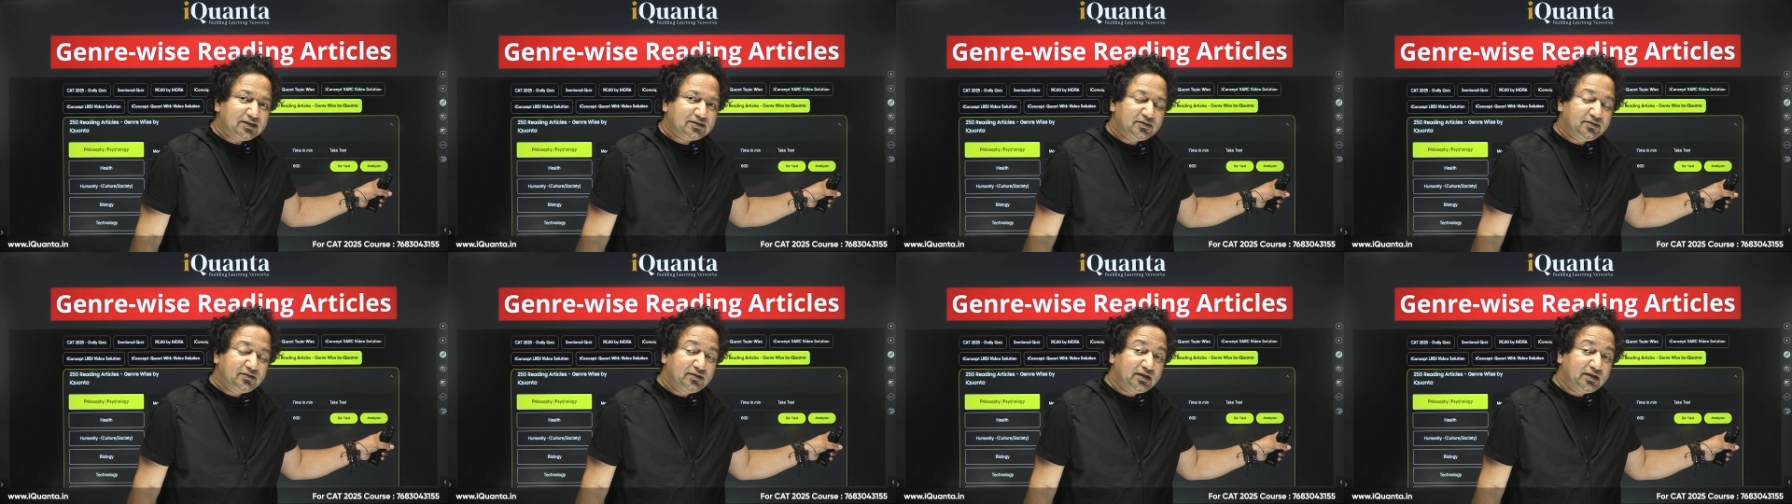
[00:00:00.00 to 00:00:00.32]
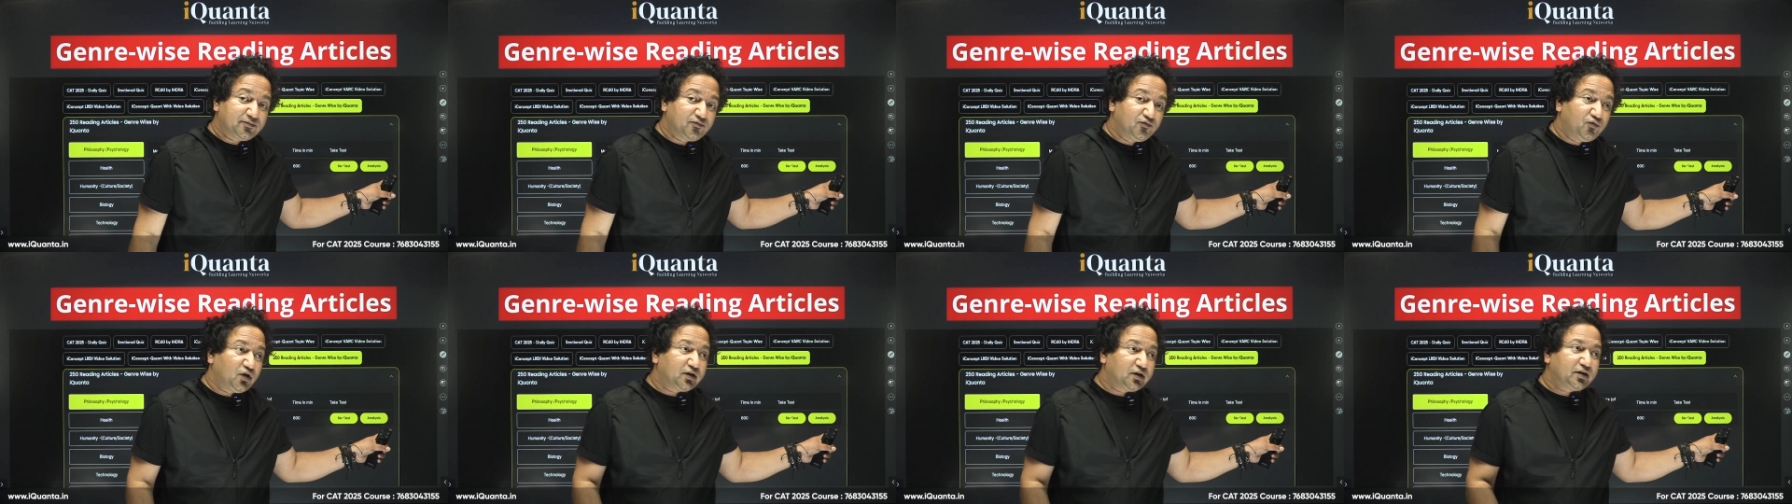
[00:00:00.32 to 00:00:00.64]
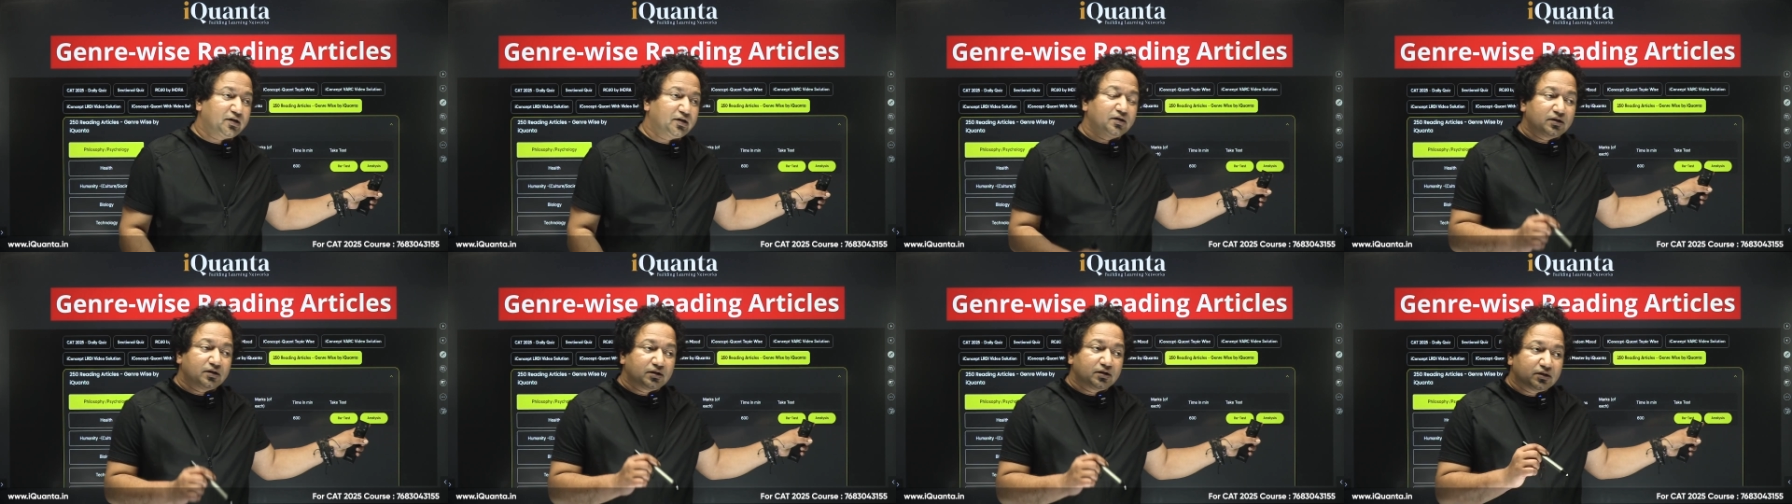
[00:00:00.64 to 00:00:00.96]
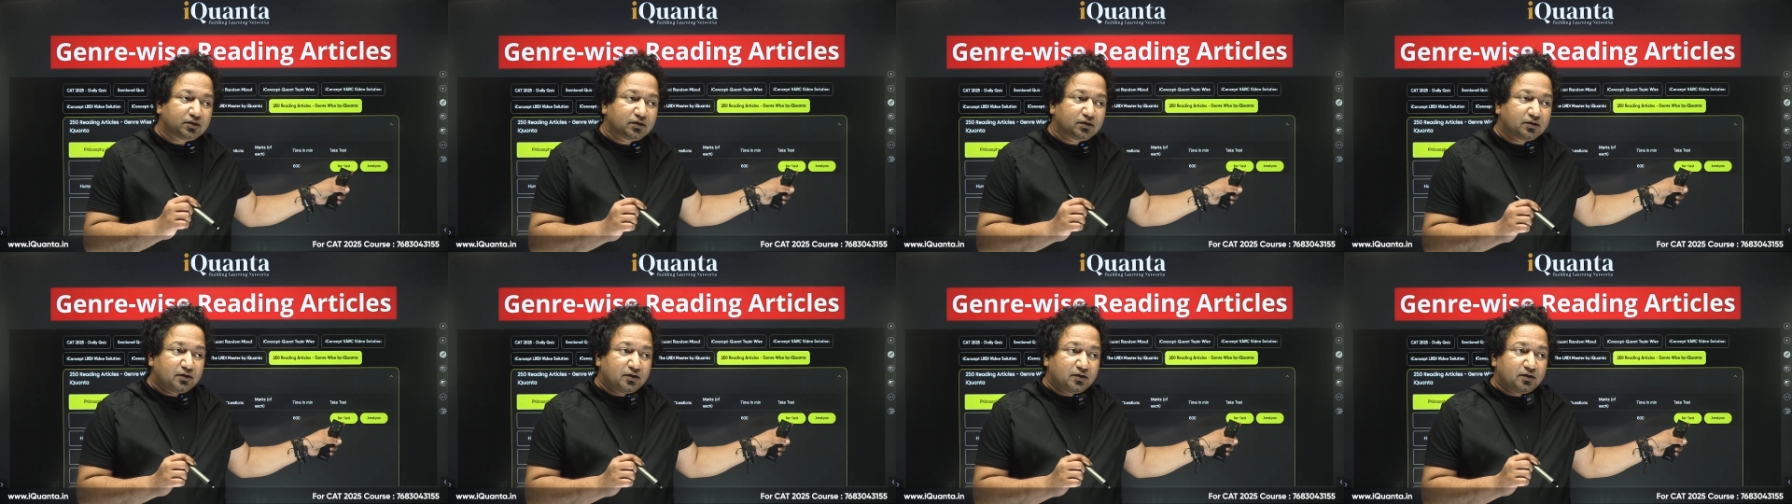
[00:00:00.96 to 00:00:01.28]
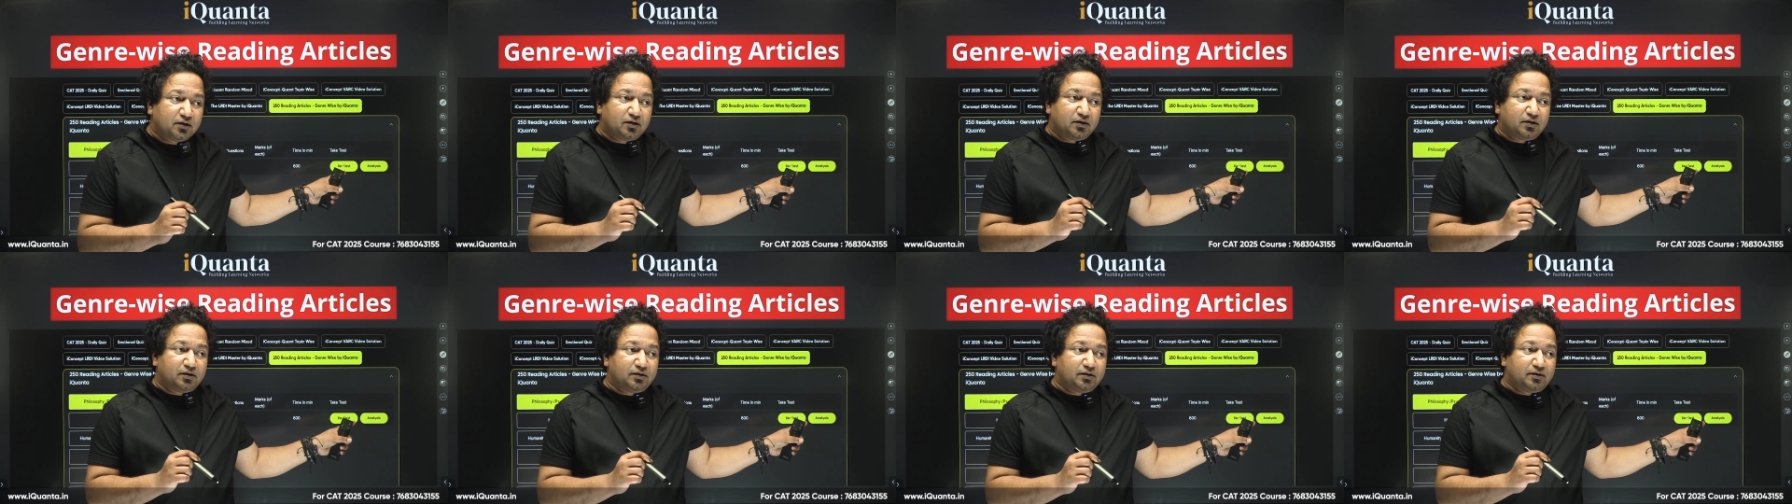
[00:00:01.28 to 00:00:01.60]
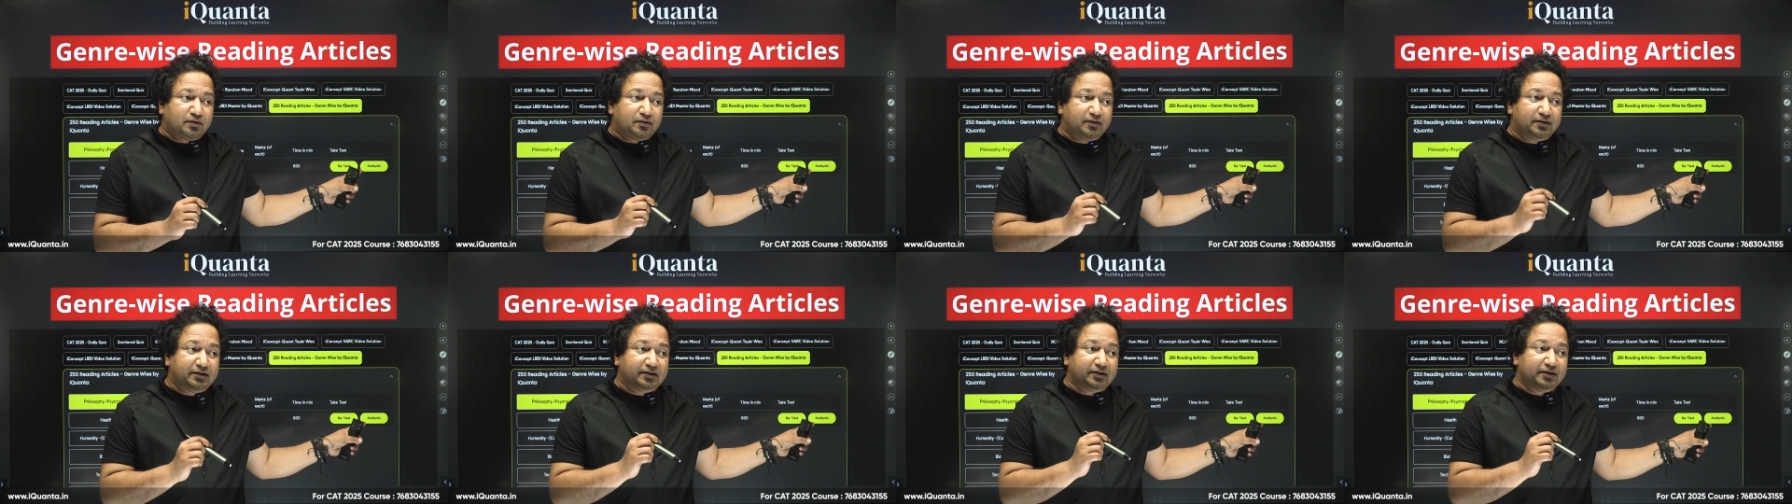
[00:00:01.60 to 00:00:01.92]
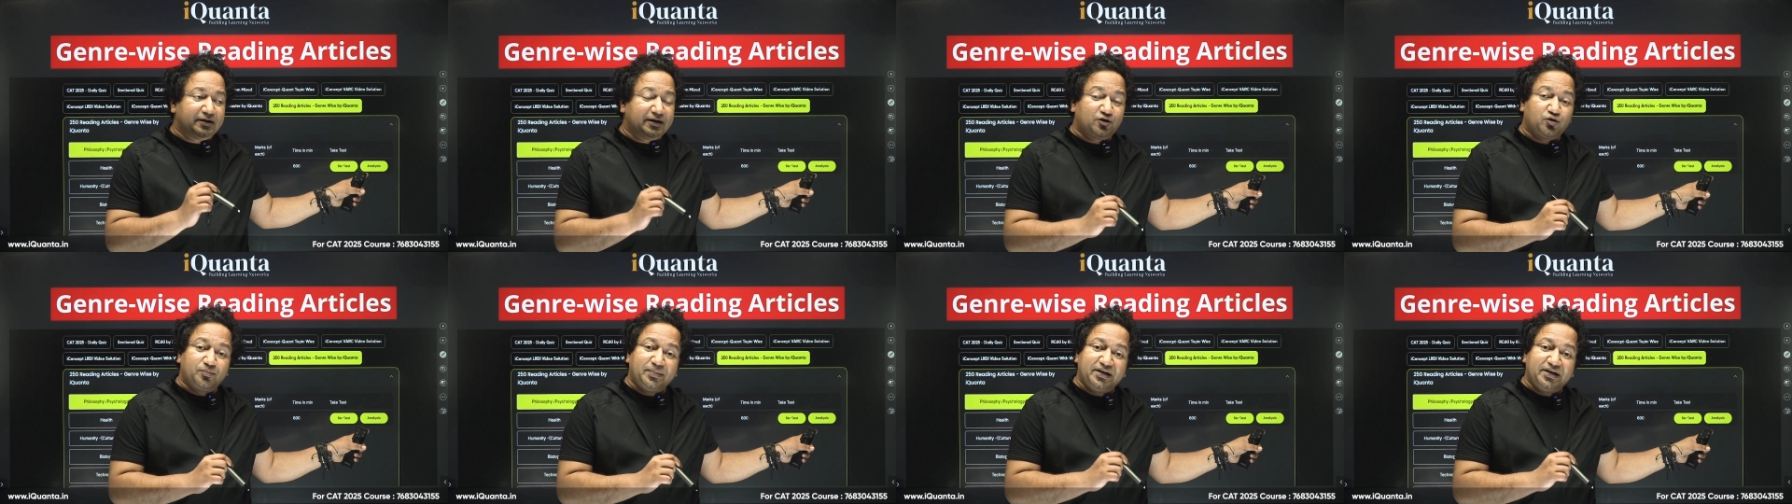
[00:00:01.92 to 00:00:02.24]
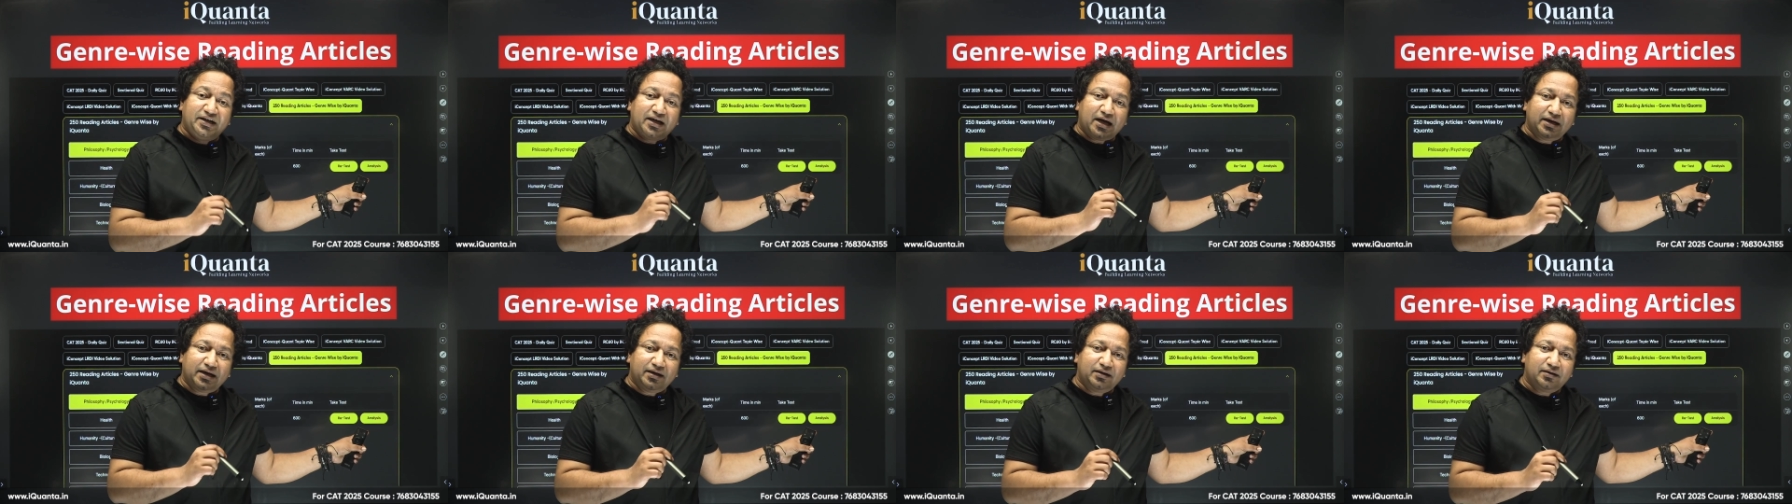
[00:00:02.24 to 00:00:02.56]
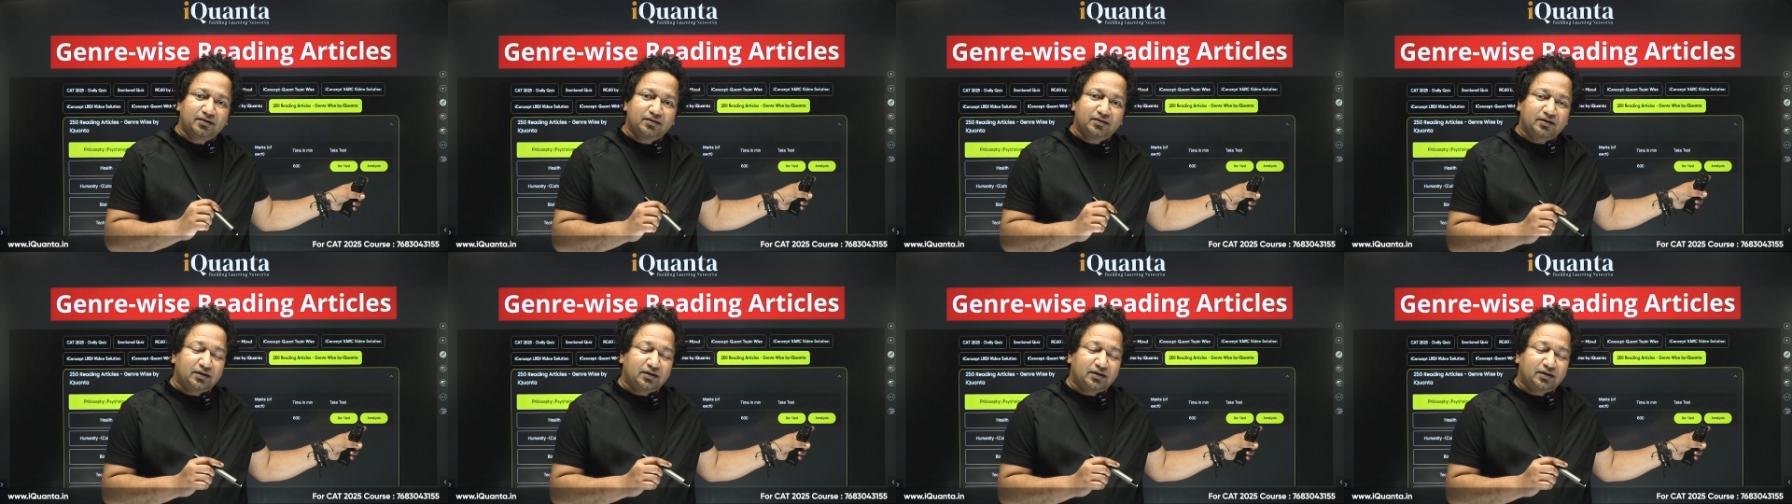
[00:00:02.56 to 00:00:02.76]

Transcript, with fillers: that what needed to be done,